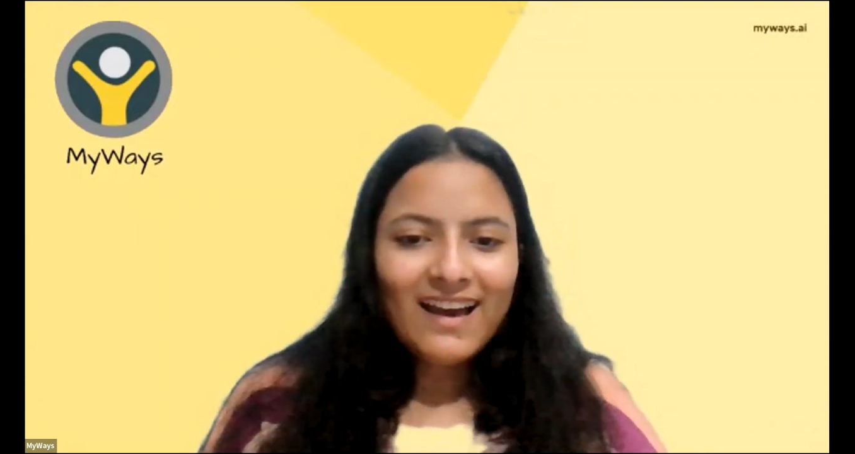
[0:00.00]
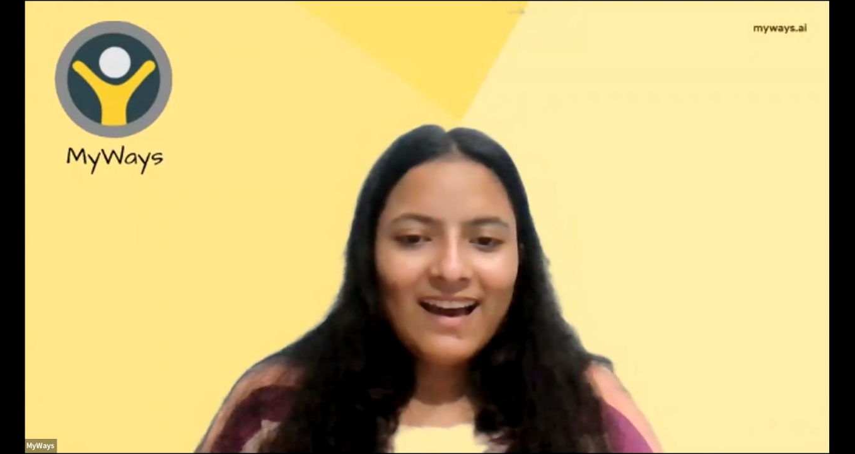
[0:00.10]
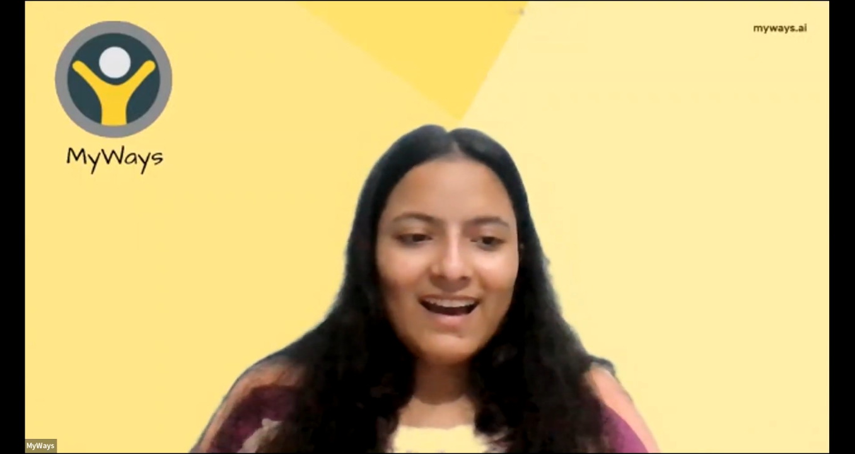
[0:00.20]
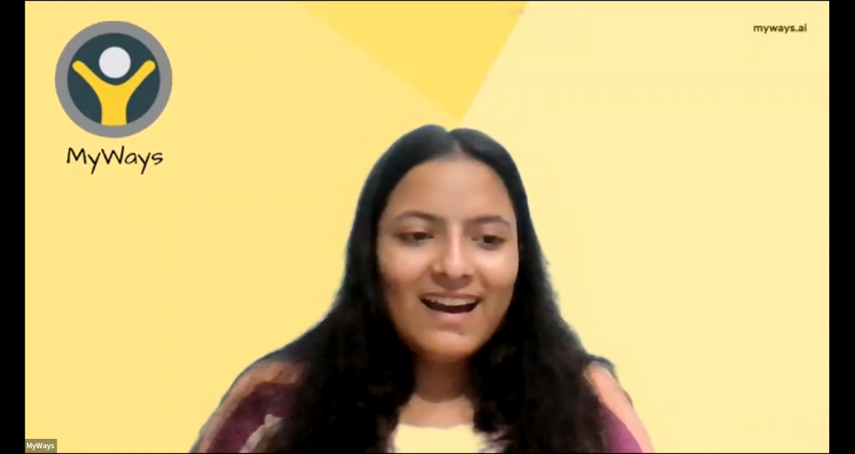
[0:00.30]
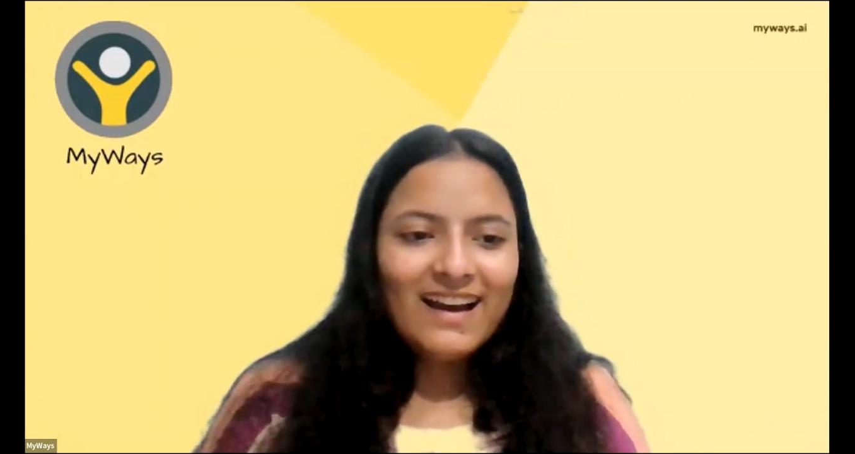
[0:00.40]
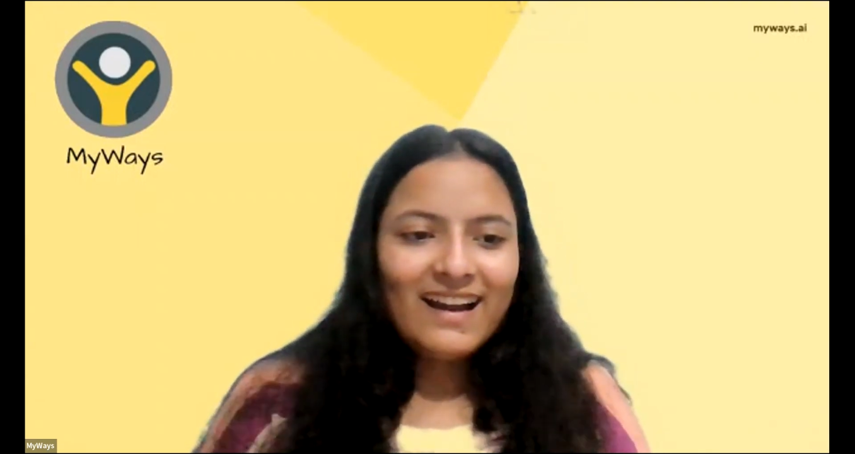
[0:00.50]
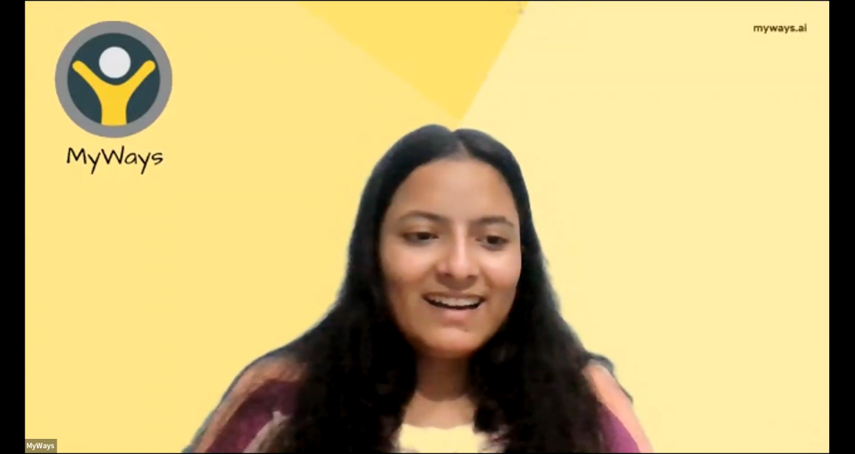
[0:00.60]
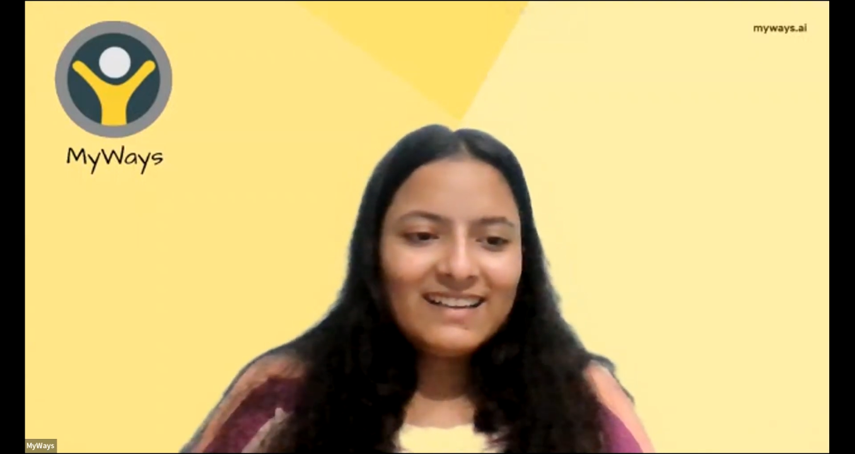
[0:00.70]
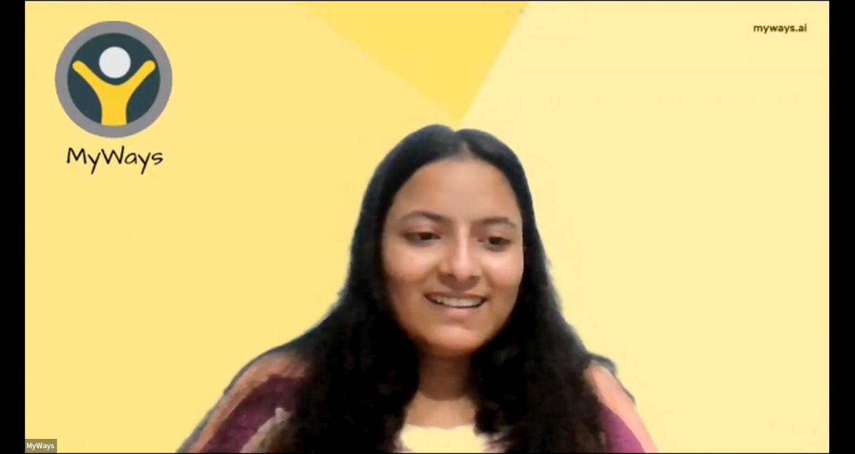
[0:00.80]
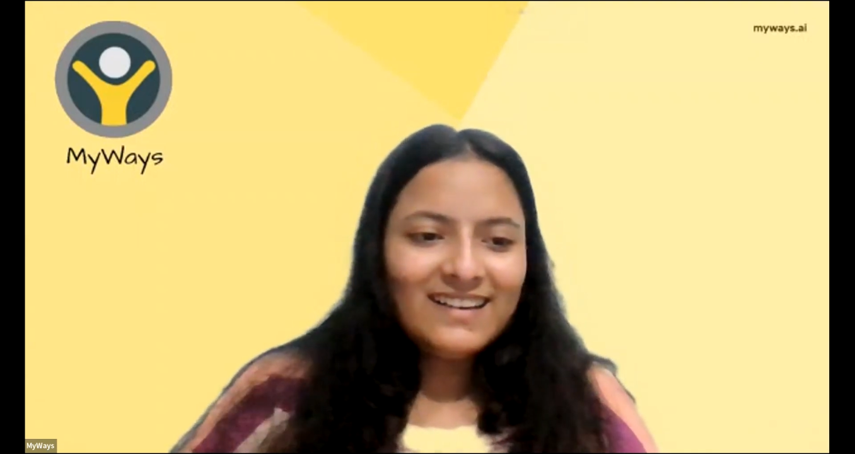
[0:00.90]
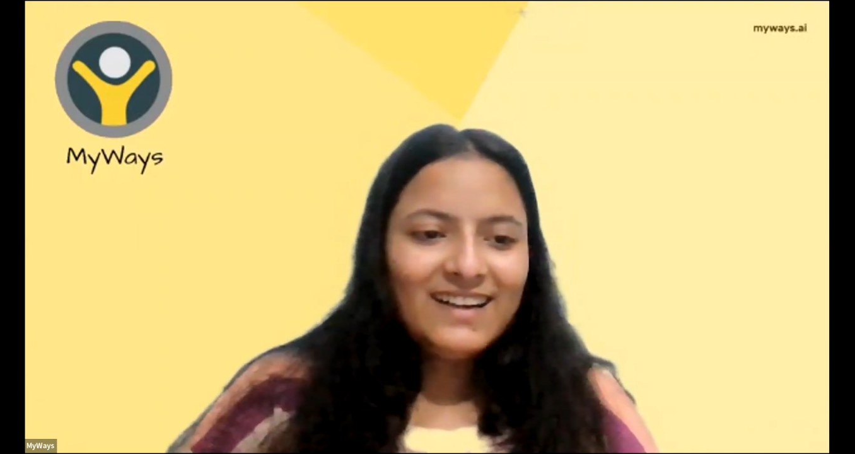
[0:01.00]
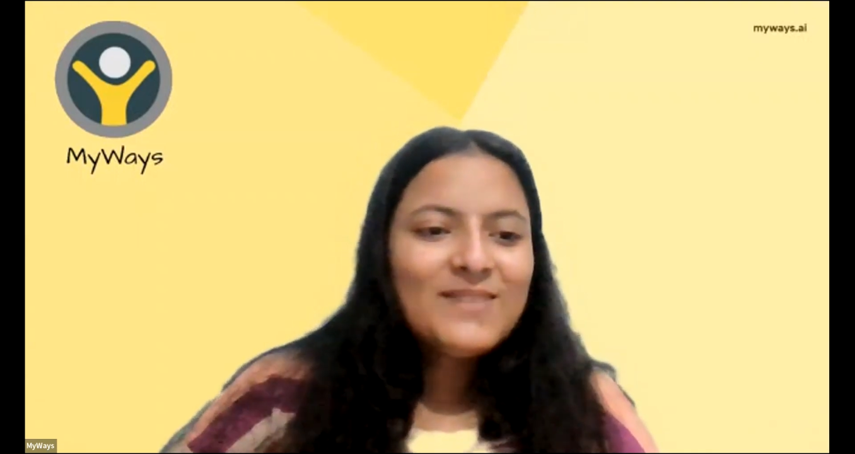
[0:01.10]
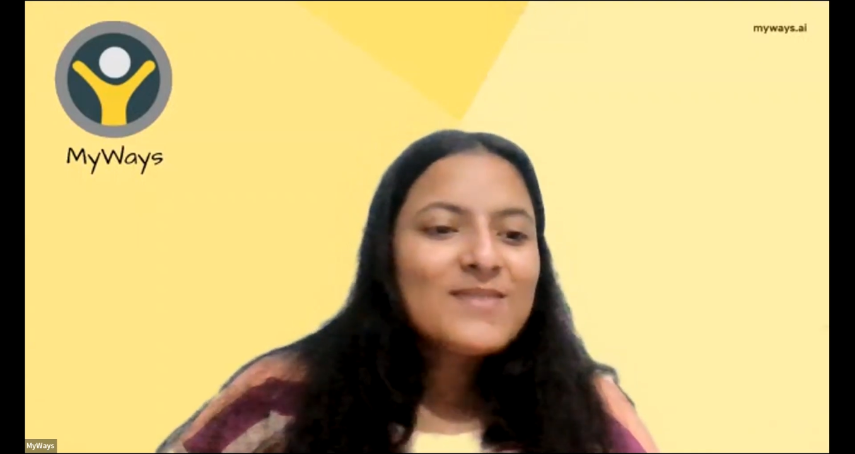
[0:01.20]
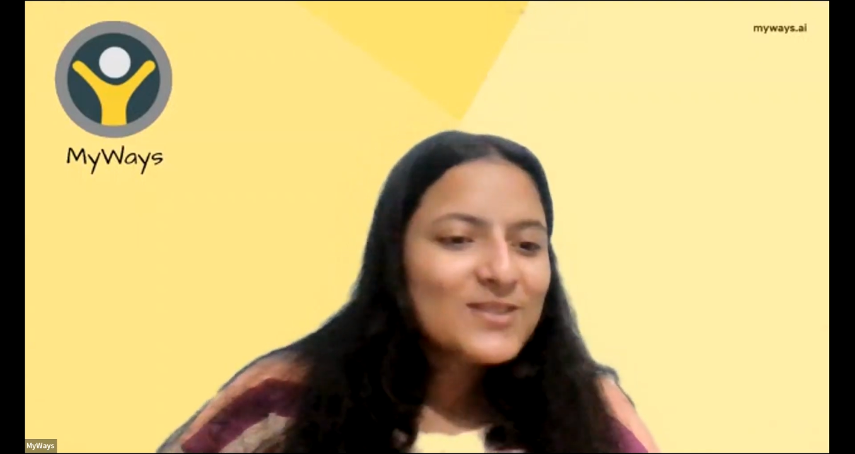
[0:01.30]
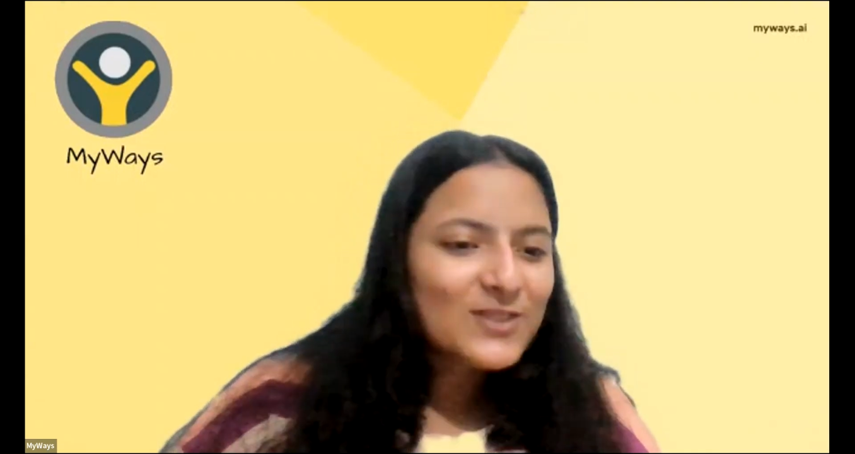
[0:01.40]
And
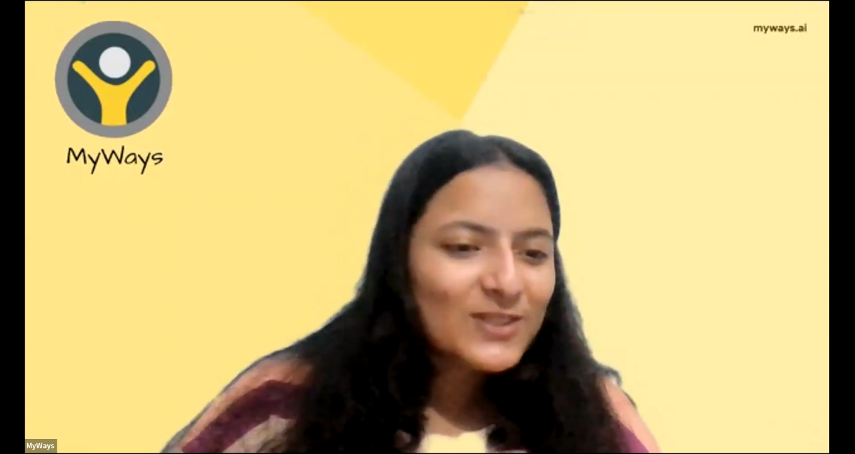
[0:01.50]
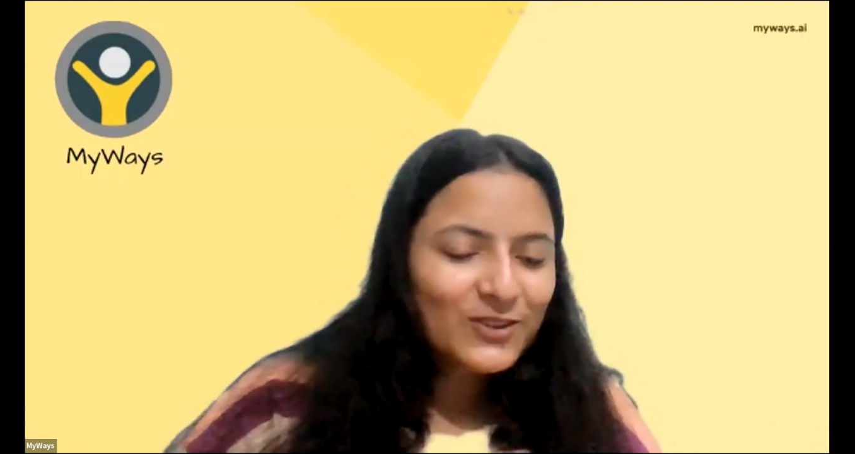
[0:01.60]
Ms.